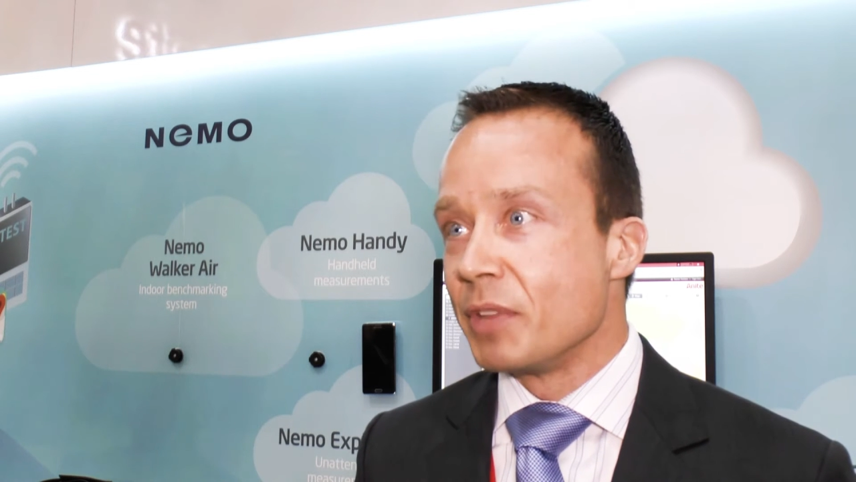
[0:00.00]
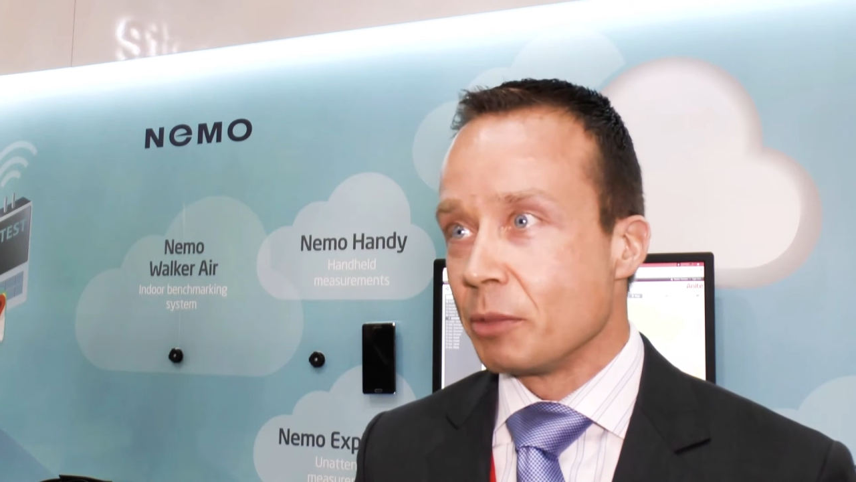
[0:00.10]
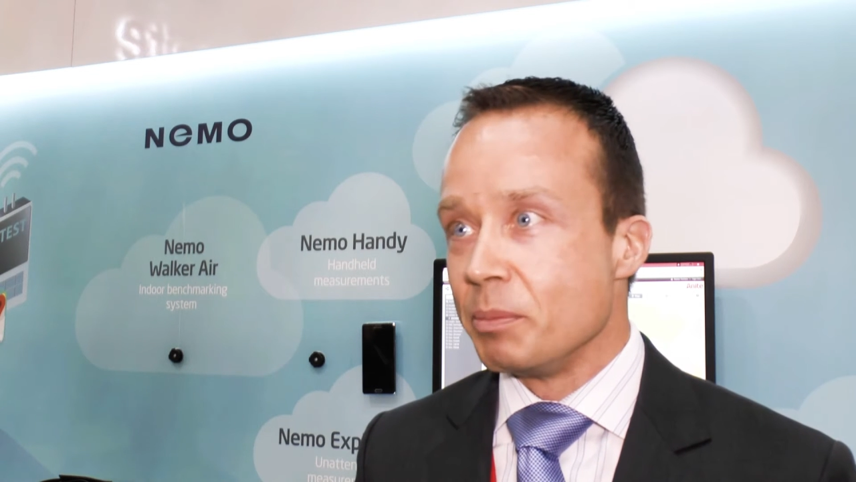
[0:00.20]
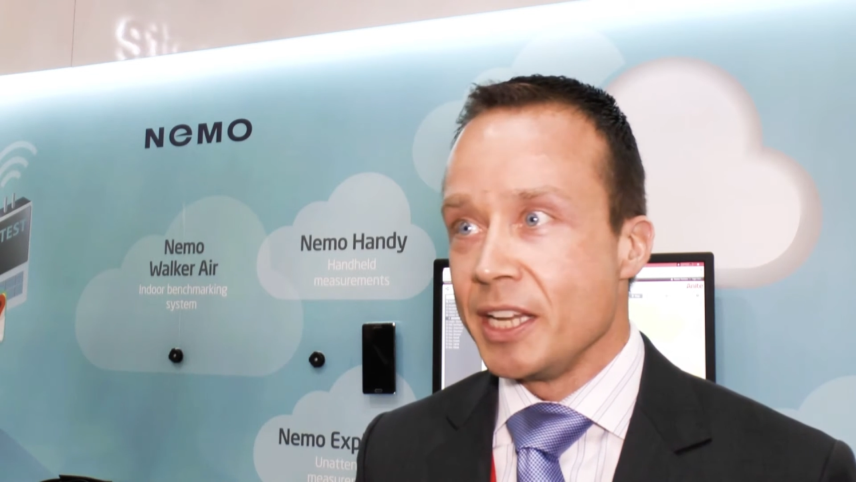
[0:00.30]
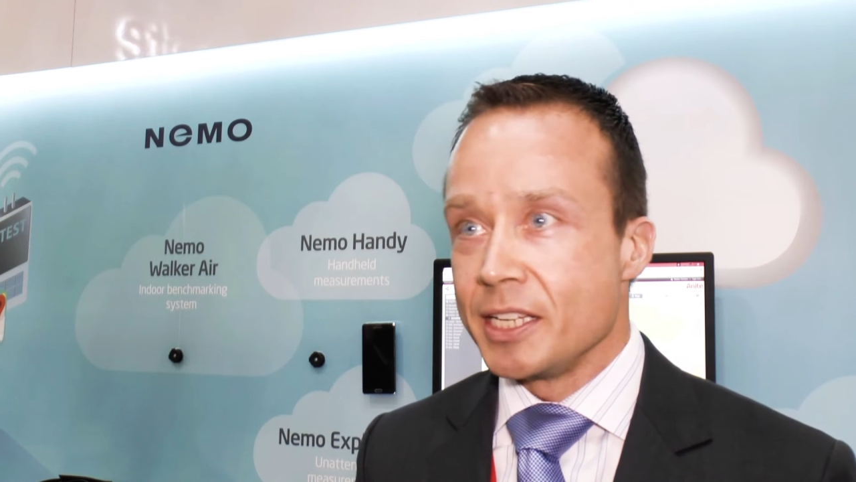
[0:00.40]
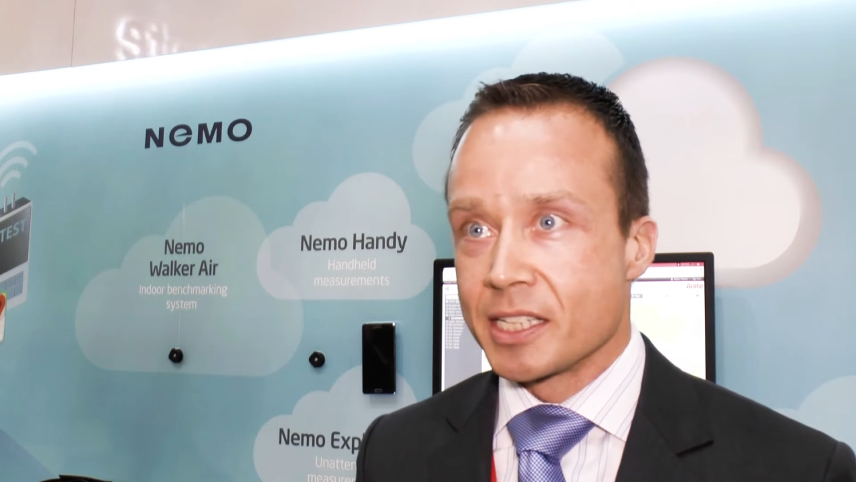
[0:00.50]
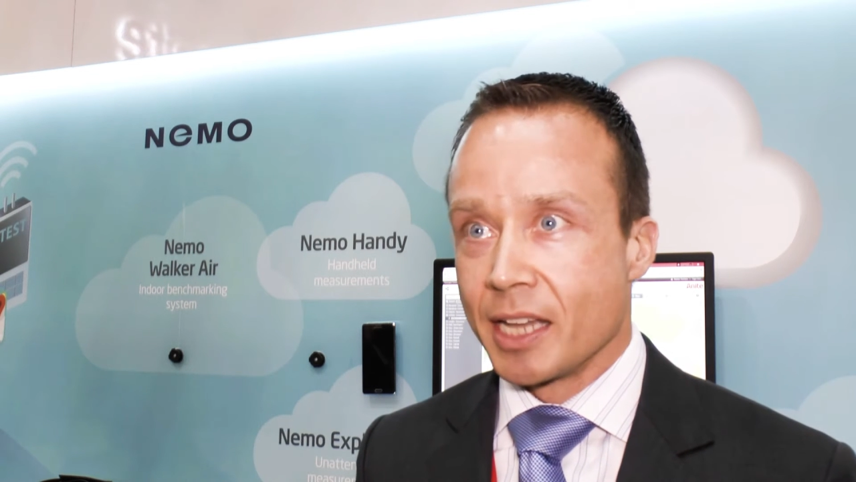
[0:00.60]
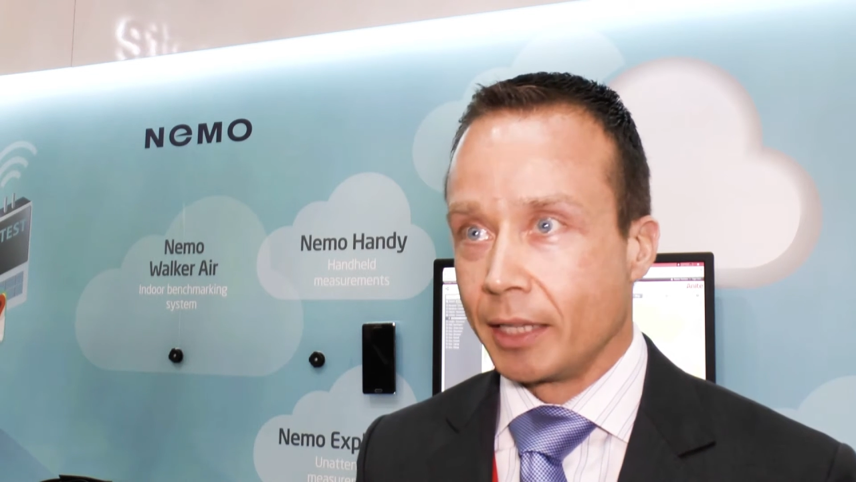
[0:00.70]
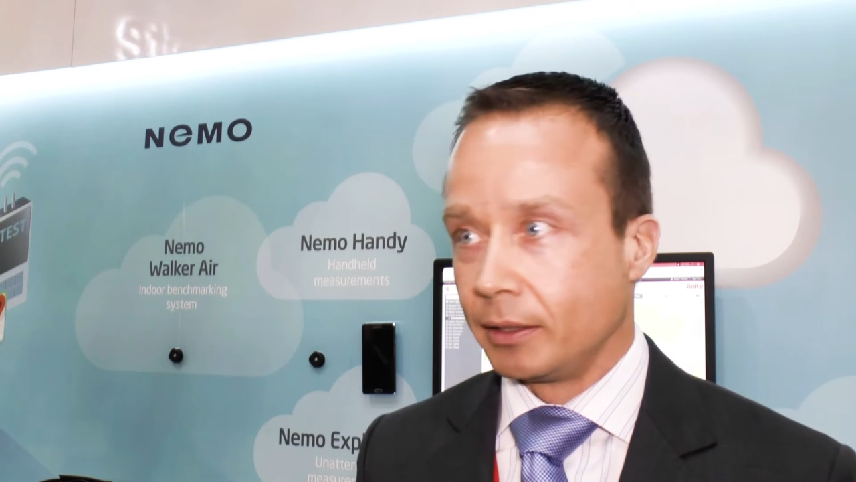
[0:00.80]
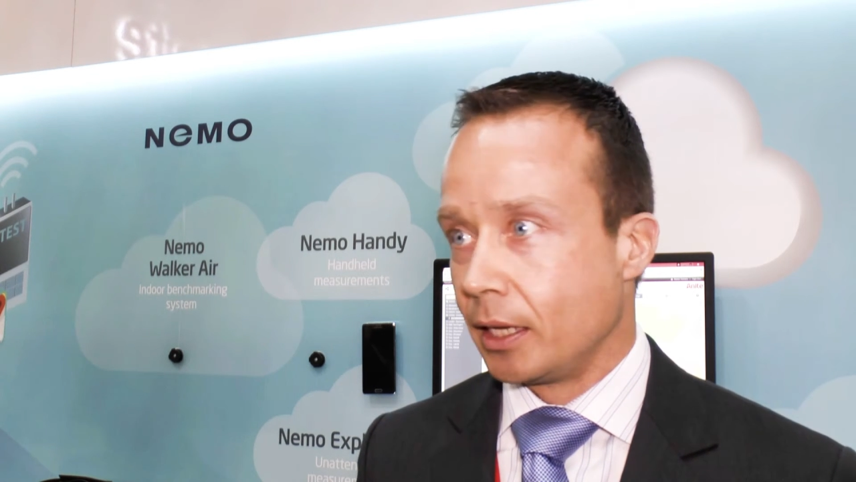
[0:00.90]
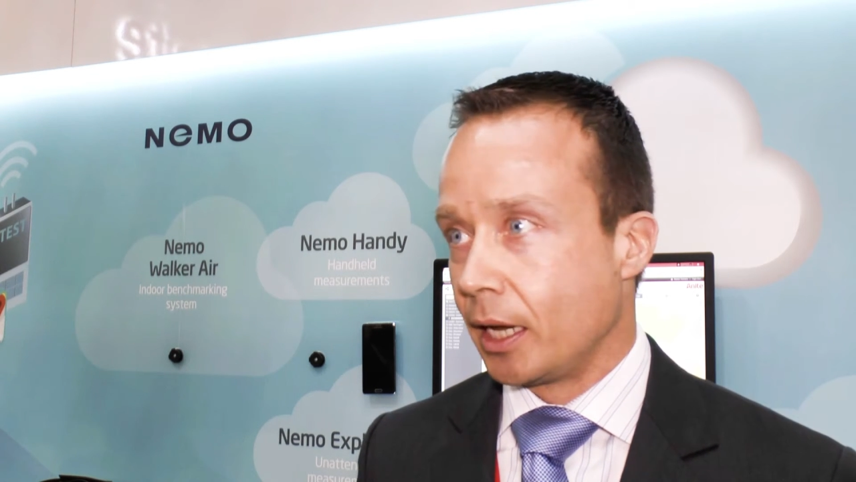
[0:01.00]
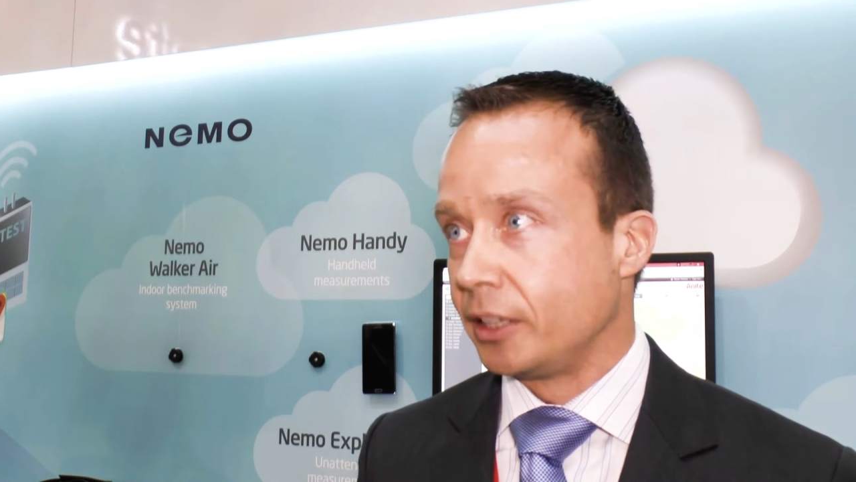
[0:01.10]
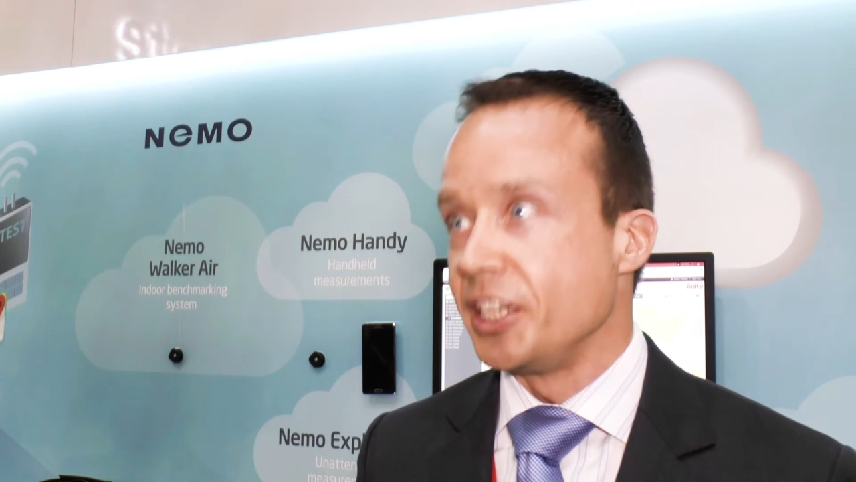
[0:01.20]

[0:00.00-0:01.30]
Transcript: that means that uh,